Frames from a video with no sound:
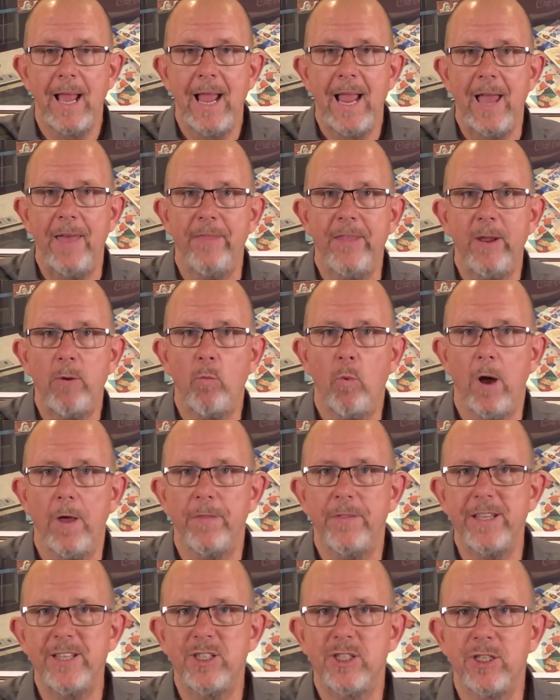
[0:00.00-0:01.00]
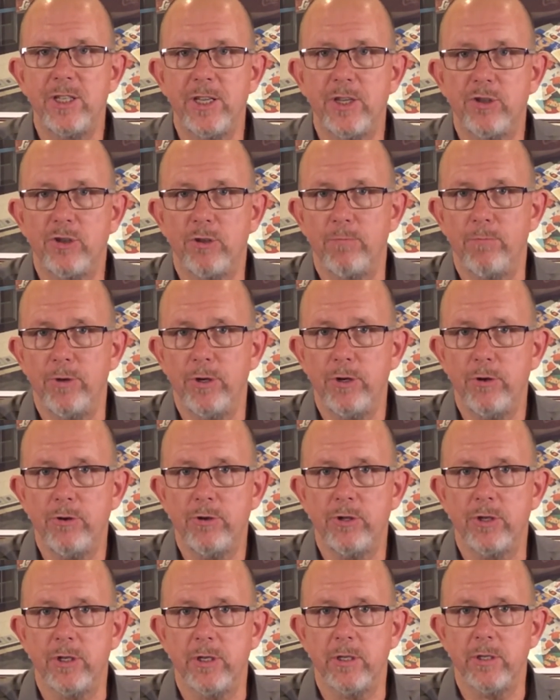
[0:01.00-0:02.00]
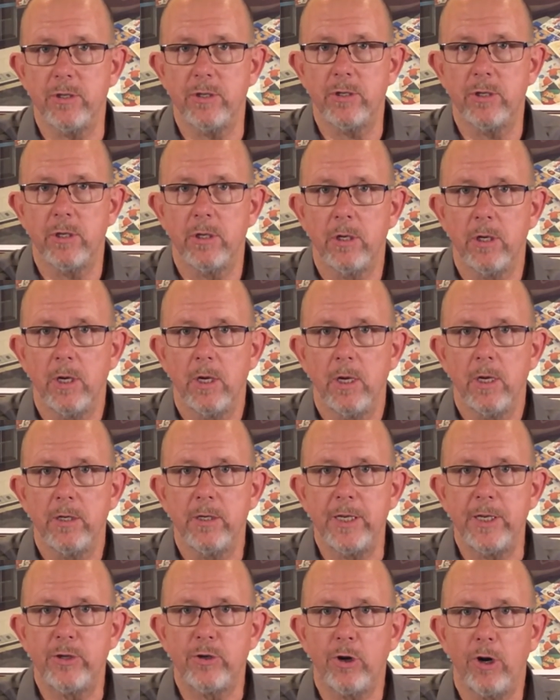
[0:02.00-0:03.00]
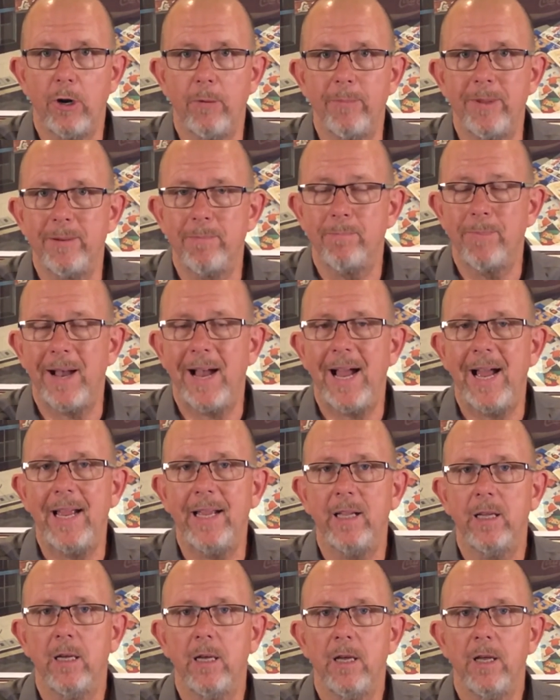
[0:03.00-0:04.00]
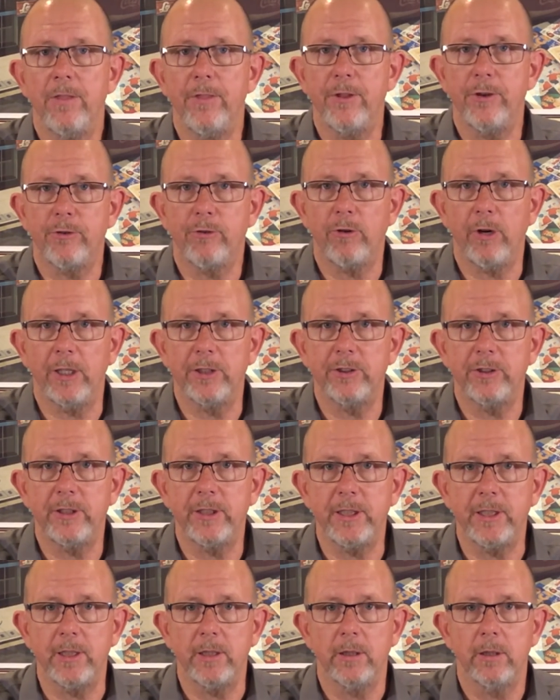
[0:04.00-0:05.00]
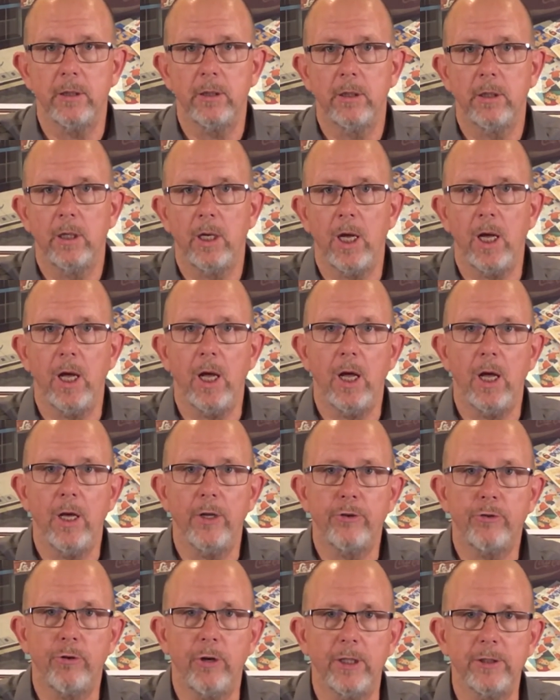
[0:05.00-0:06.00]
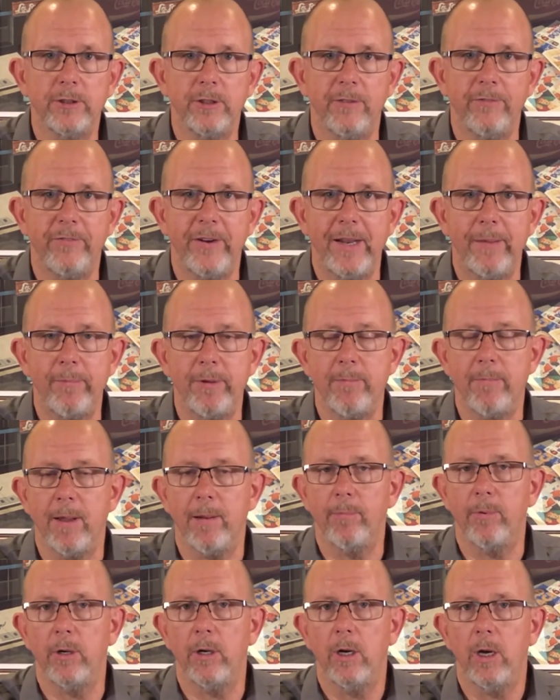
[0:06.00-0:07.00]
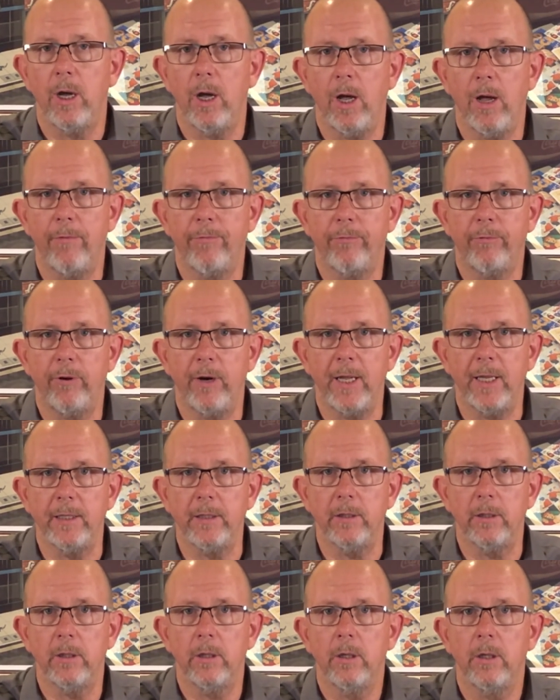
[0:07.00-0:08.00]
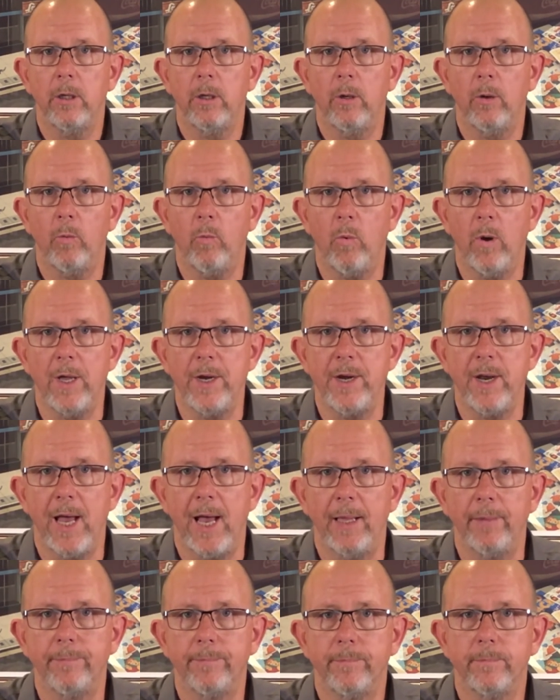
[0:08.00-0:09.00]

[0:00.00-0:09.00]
And they want these distributions determined by the trustee, a trusted family member, a friend, whatnot.